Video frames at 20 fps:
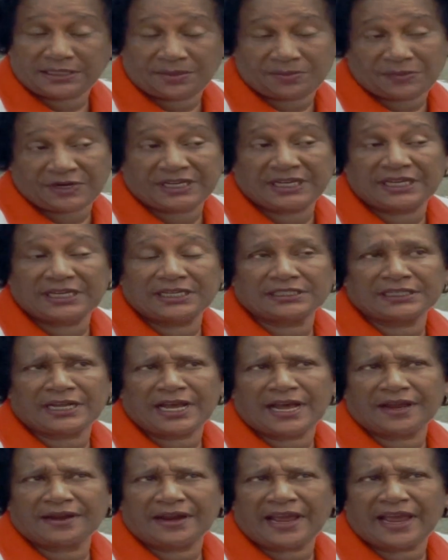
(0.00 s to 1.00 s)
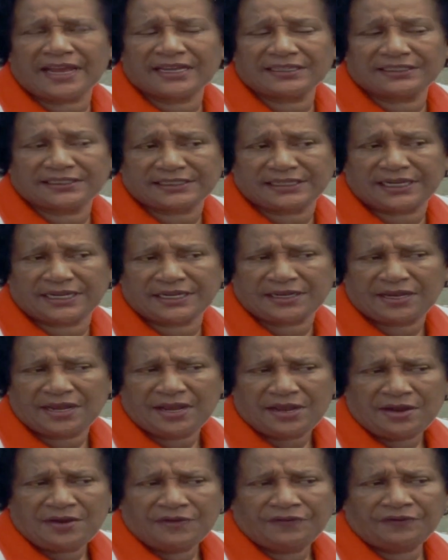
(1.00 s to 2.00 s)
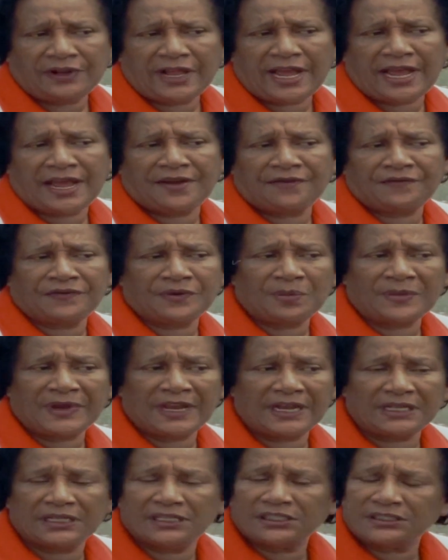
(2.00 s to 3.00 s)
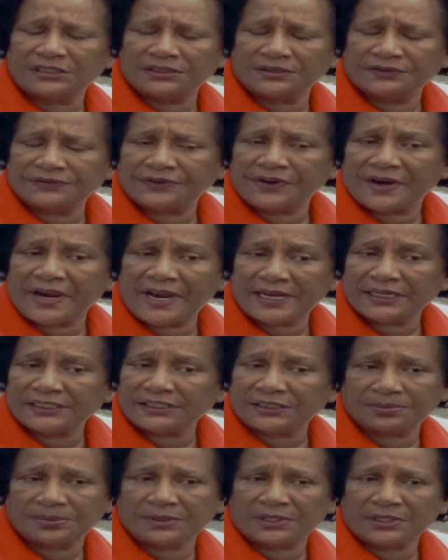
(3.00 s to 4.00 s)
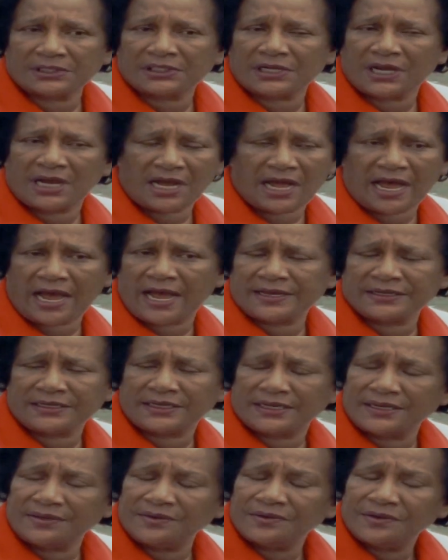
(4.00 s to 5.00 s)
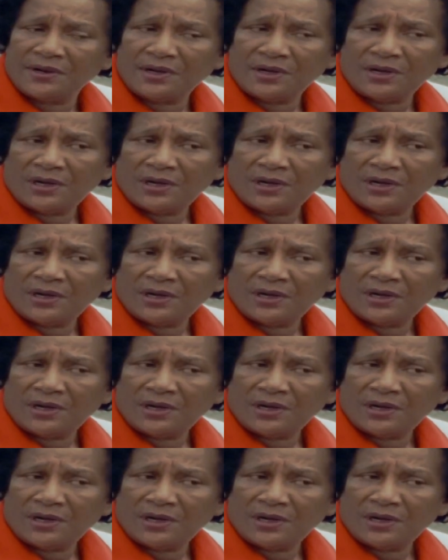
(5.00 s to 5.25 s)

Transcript: Some of the kids got ass sick flying from England to France, but I didn't.